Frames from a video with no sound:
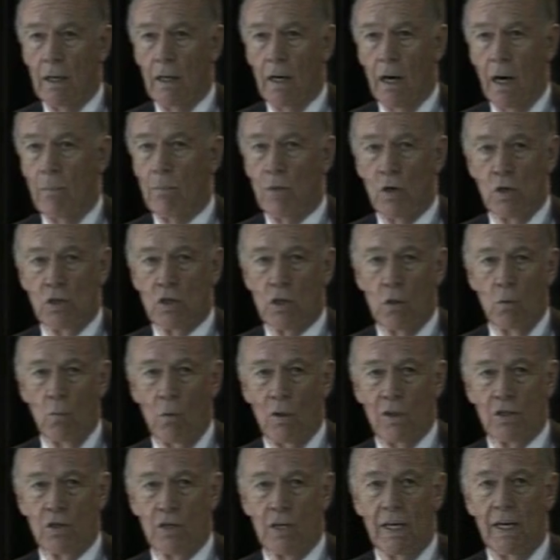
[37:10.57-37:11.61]
A merchant
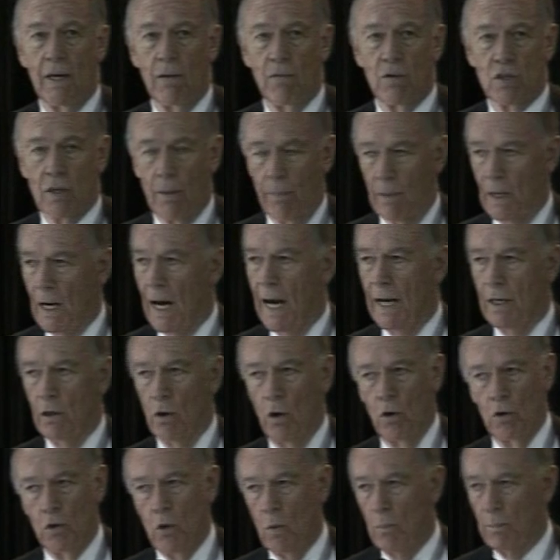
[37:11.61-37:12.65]
wants to give you something. I
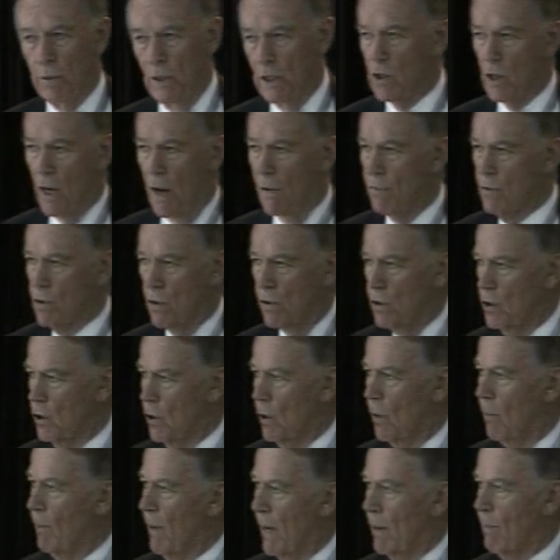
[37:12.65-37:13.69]
know you police officers, you
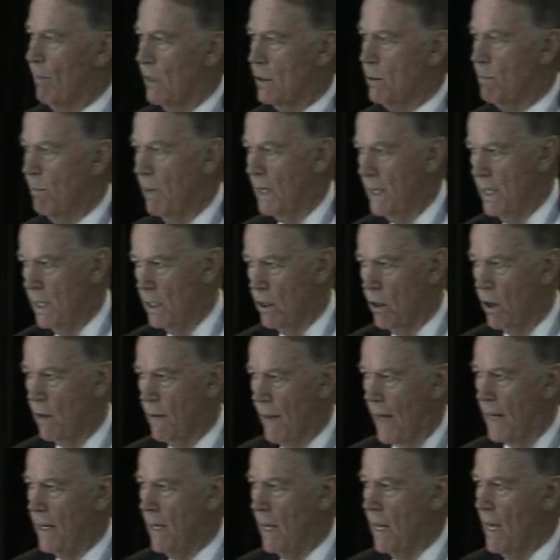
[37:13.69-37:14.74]
don't make much money and all
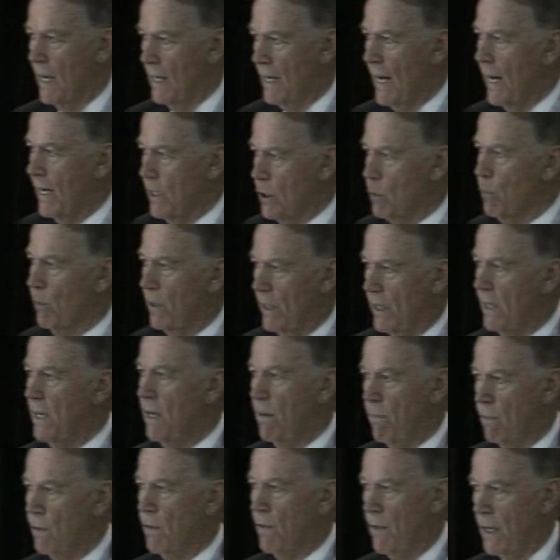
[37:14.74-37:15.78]
that, and I just want to
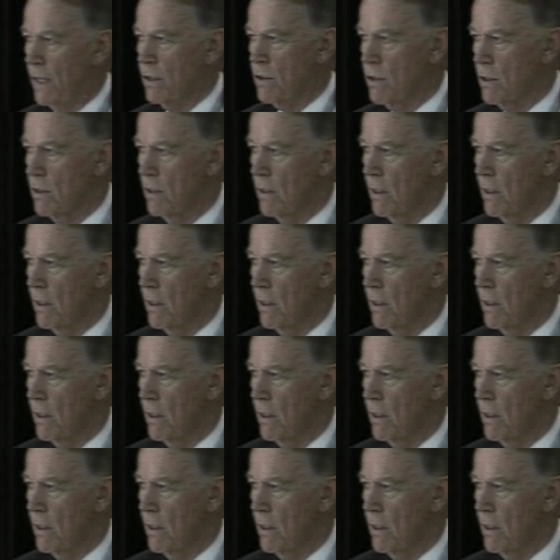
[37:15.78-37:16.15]
give you this.